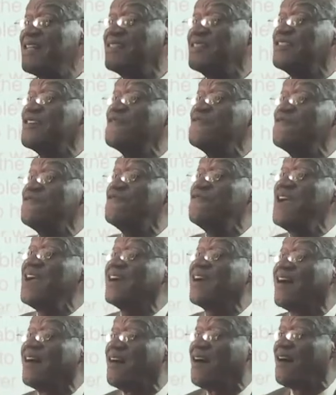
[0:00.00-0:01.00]
the
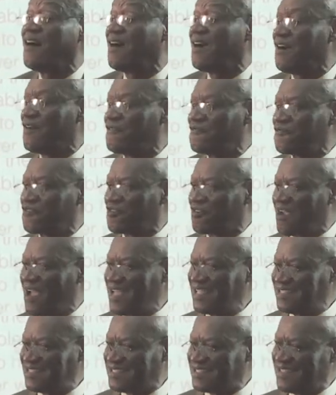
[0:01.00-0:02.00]
vicar of
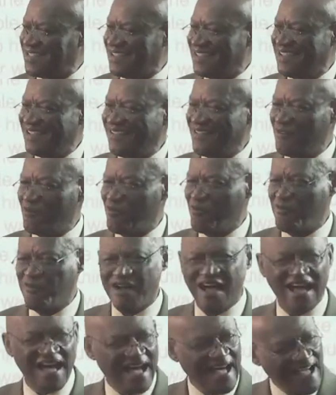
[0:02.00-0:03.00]
Christ.
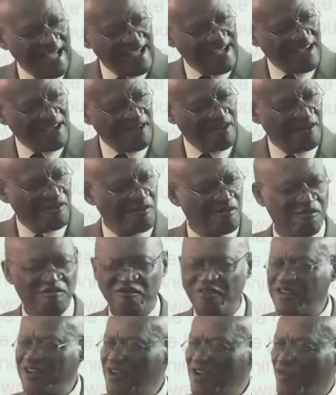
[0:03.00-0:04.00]

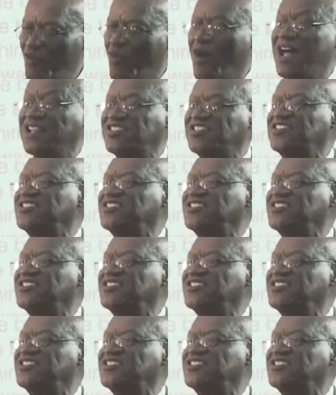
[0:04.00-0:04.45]
Wow! What